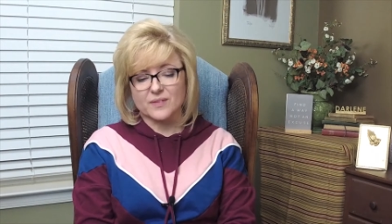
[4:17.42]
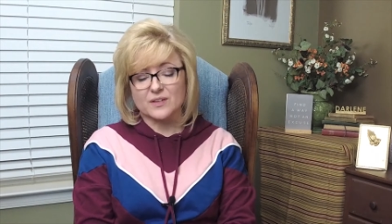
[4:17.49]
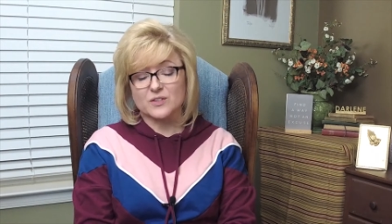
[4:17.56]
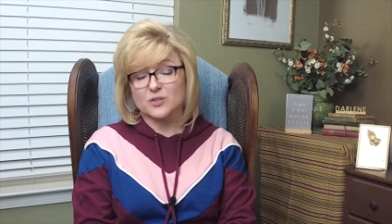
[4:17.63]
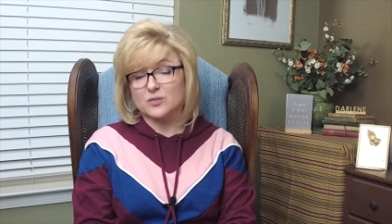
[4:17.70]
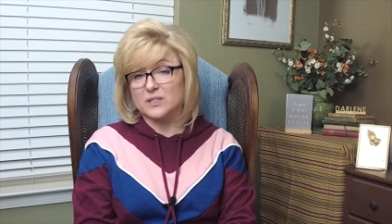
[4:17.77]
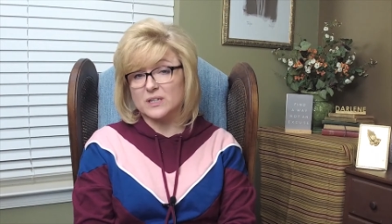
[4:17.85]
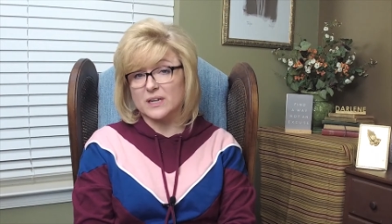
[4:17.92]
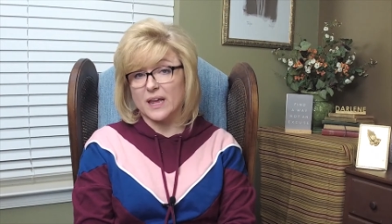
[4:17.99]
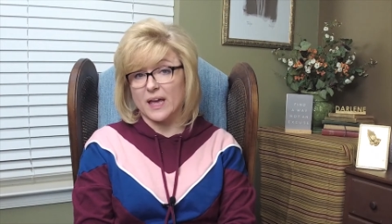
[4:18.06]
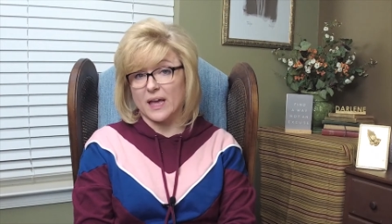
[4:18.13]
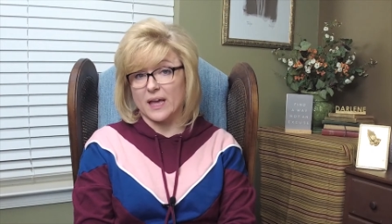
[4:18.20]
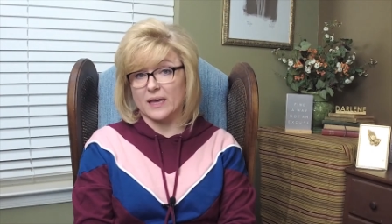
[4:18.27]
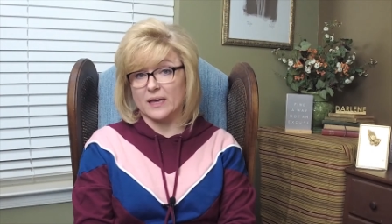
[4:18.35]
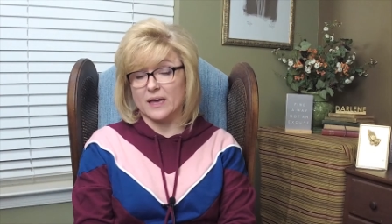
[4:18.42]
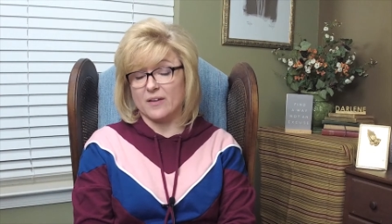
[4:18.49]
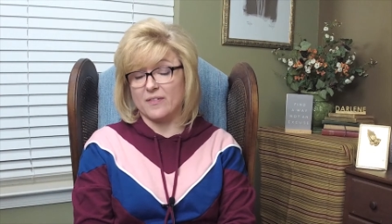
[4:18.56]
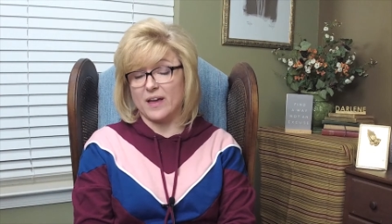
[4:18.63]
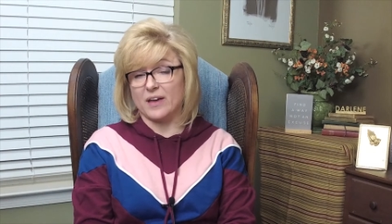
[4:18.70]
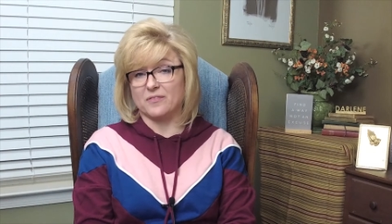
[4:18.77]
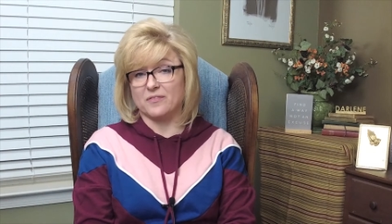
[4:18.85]
So today
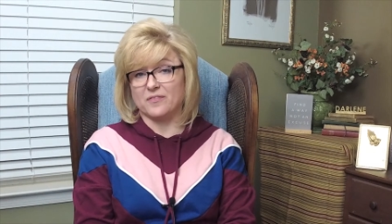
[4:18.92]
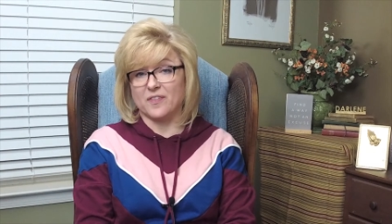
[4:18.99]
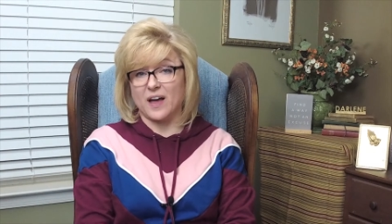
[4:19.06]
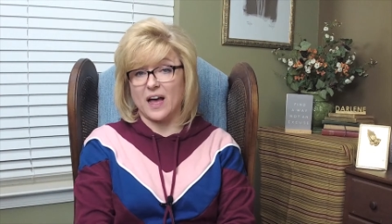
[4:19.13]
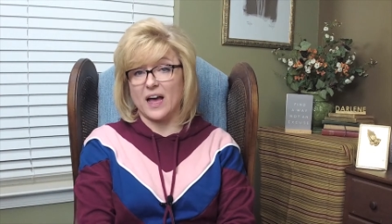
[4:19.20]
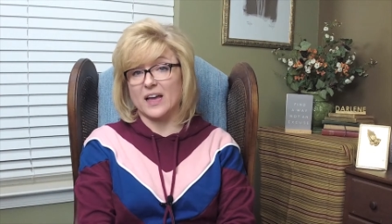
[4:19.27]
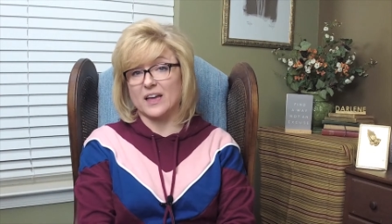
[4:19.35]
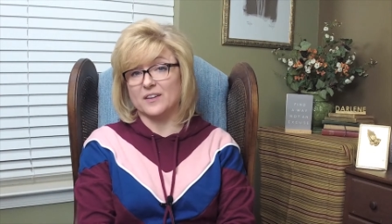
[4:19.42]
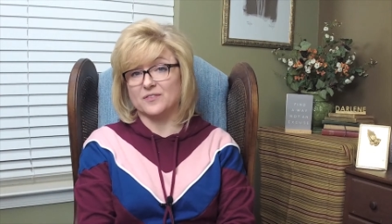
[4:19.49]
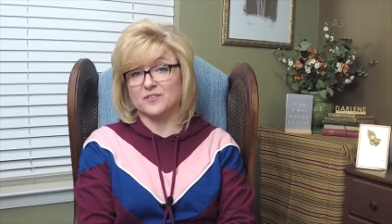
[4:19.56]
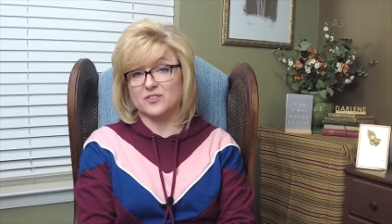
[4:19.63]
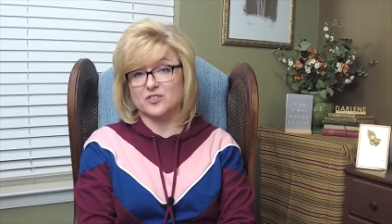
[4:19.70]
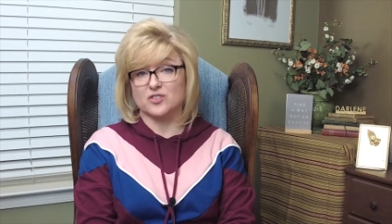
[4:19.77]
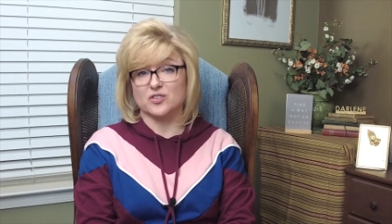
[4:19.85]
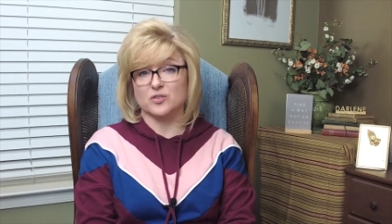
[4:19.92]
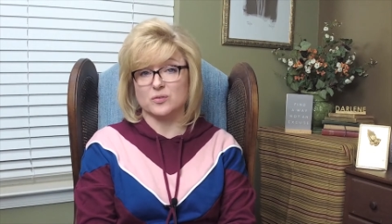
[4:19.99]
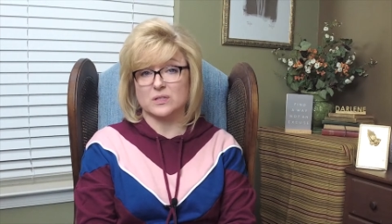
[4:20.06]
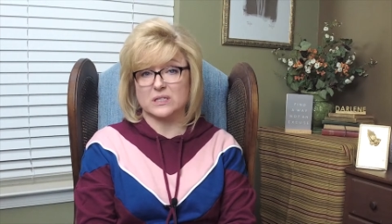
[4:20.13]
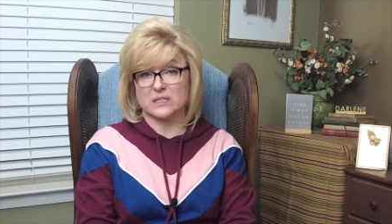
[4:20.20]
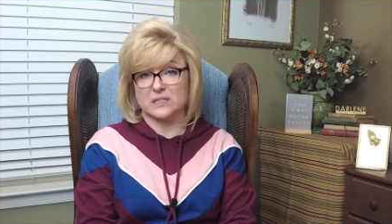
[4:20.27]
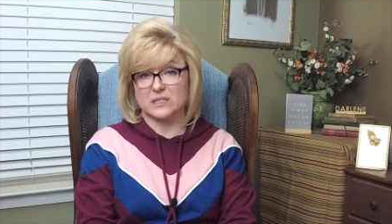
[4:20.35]
I've had five
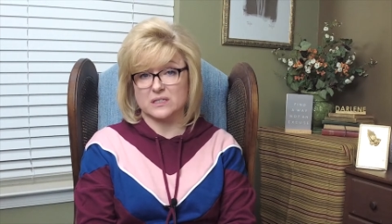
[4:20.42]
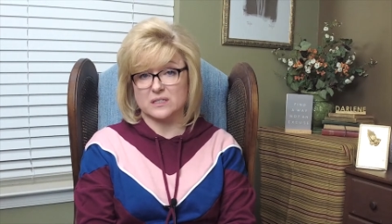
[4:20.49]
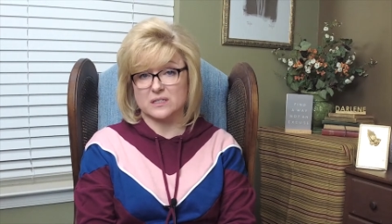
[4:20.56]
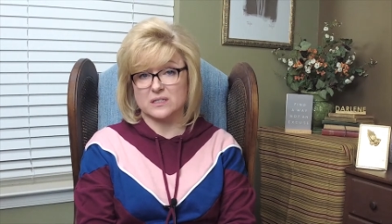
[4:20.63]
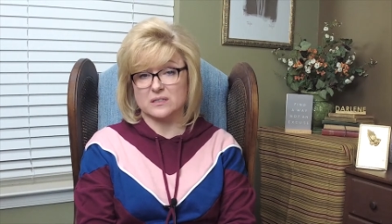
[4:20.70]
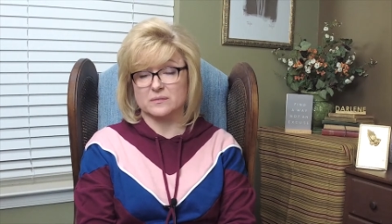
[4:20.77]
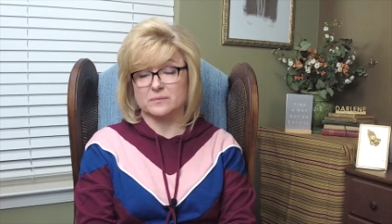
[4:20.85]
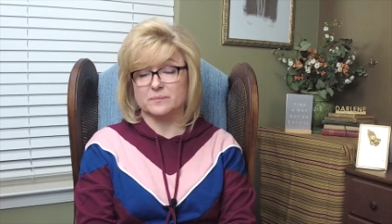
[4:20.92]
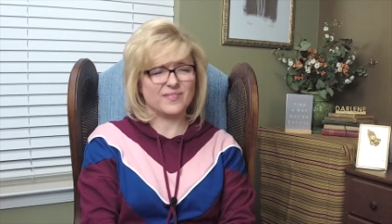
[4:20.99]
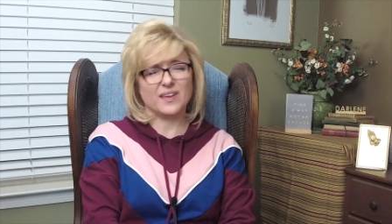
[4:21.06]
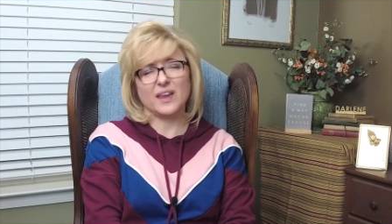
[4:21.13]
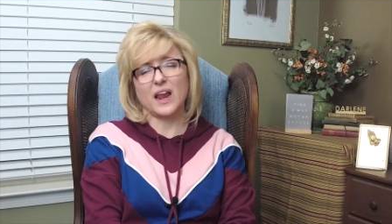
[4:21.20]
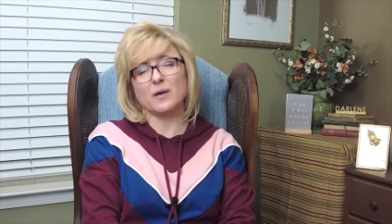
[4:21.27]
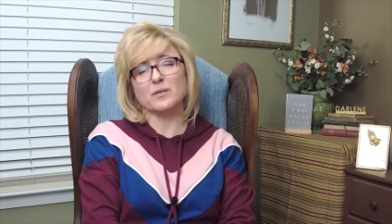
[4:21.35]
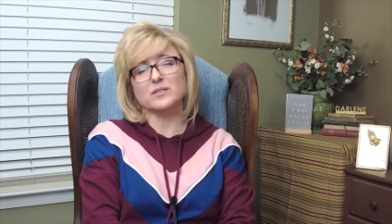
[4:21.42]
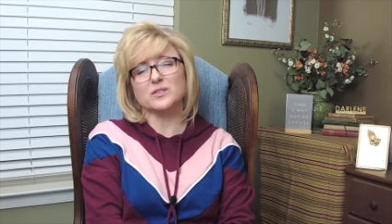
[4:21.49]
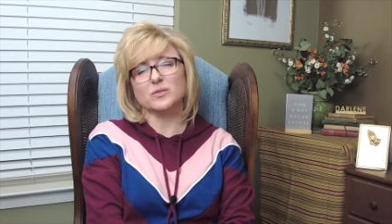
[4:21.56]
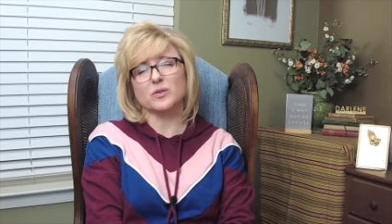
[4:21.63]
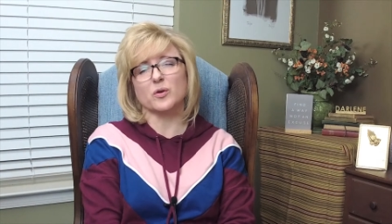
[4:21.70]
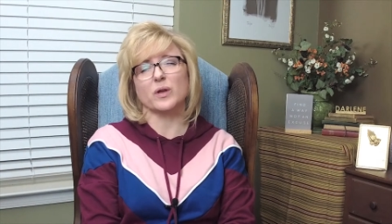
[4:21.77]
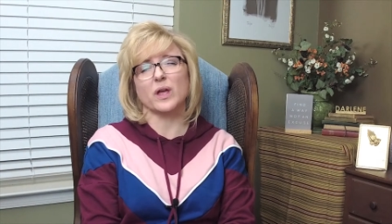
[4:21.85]
juices and I was
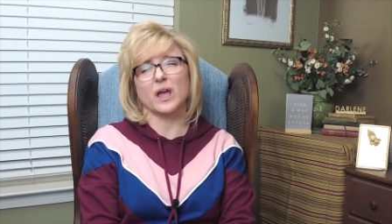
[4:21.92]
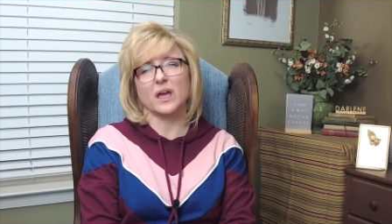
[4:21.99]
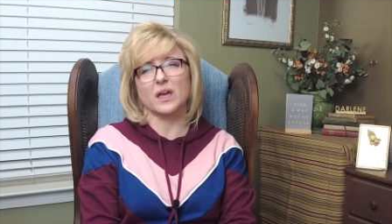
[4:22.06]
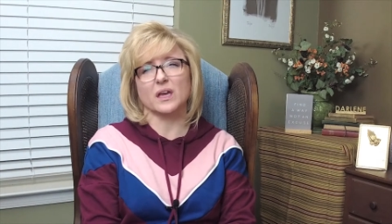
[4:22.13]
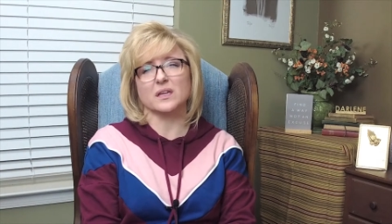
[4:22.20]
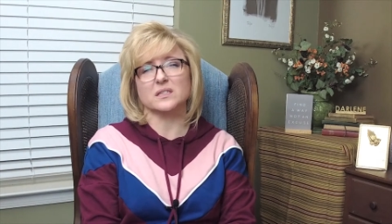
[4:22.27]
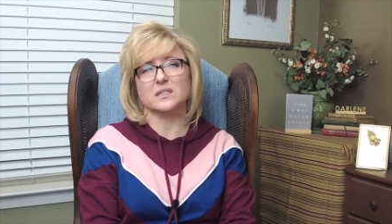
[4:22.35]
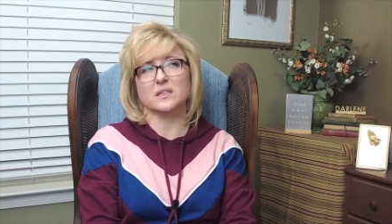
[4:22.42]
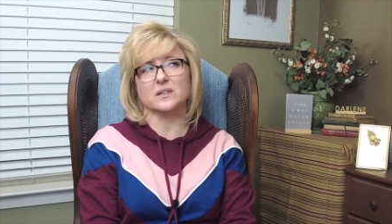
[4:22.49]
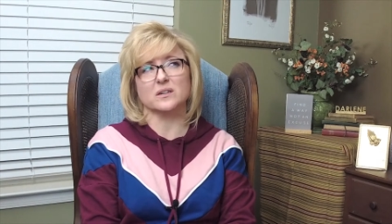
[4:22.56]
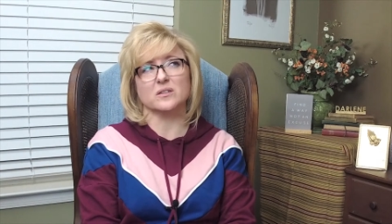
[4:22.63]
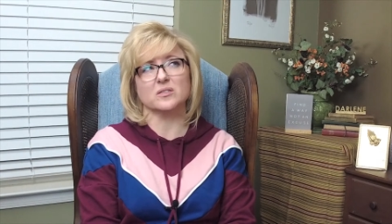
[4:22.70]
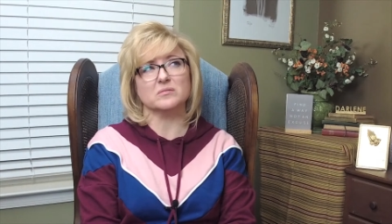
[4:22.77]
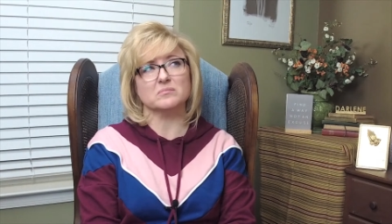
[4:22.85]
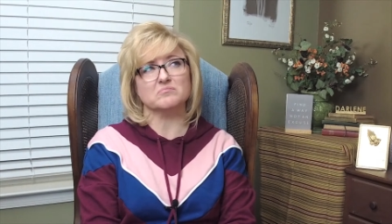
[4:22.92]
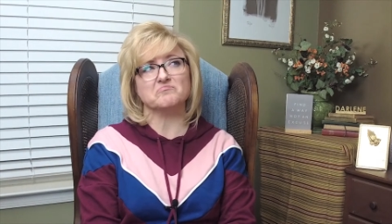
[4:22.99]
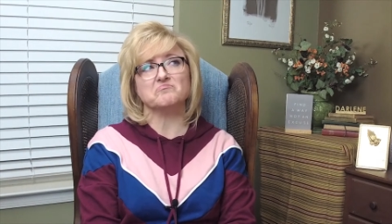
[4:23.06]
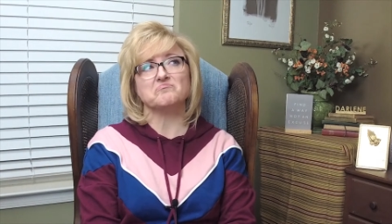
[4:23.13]
doing okay till,